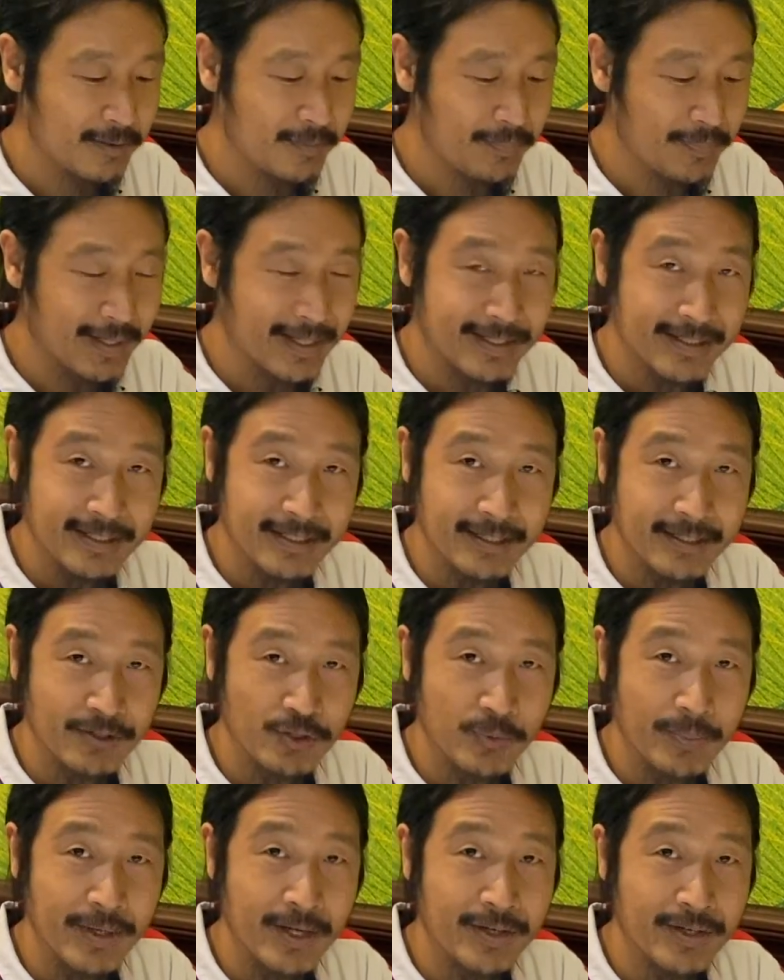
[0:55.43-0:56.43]
But
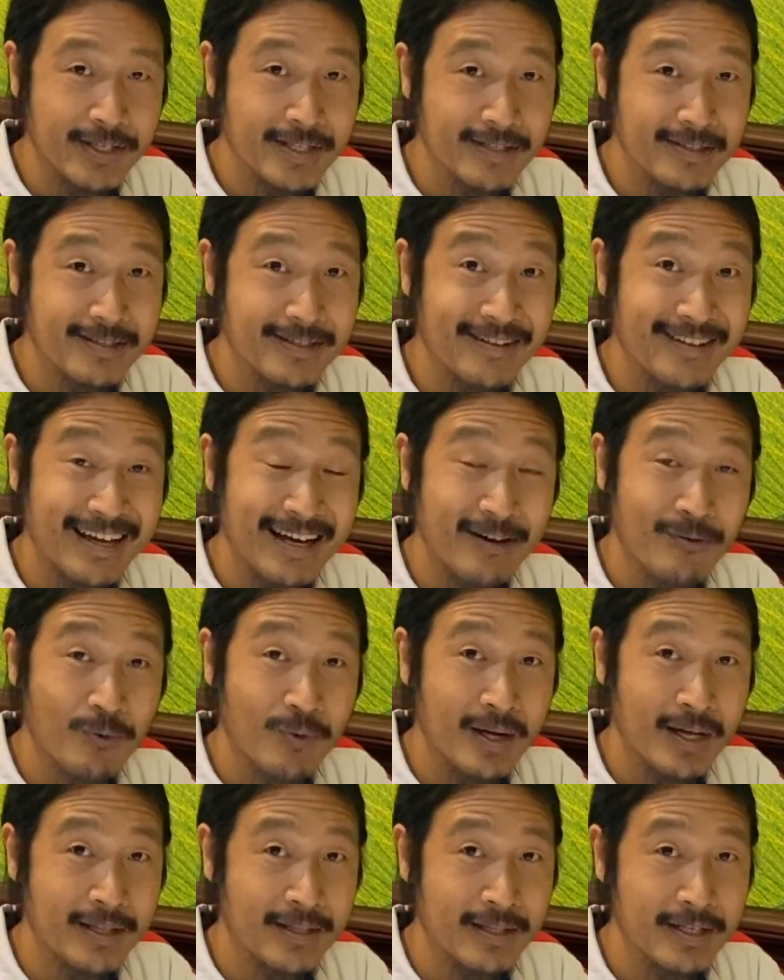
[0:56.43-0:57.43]
to be honest, that
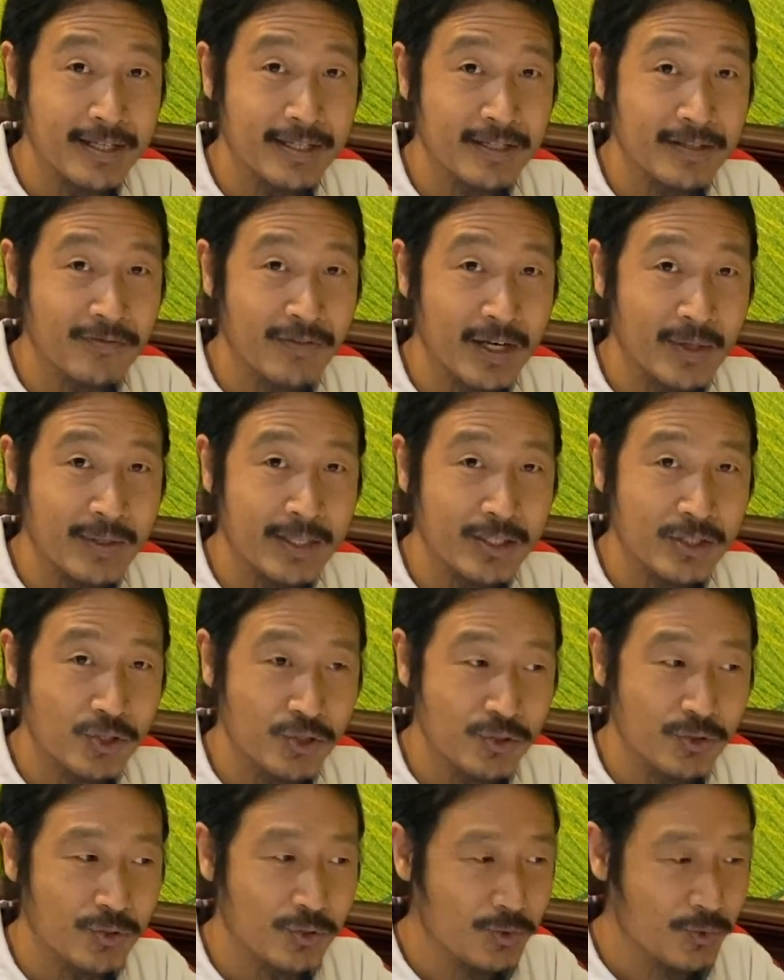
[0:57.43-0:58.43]
one is very
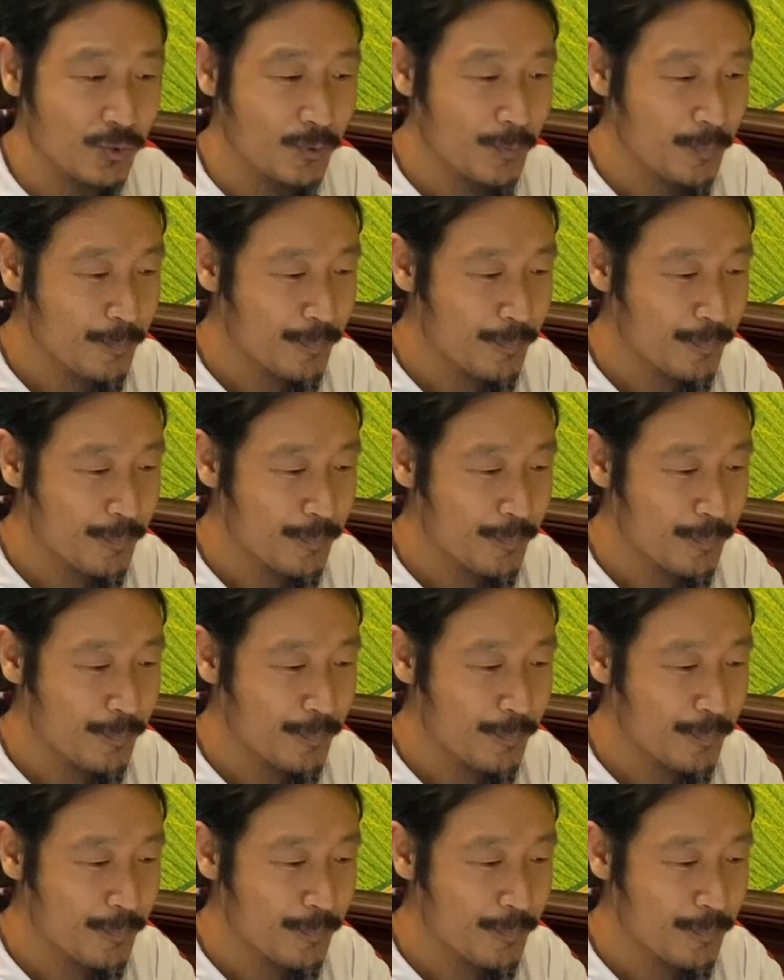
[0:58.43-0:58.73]
true.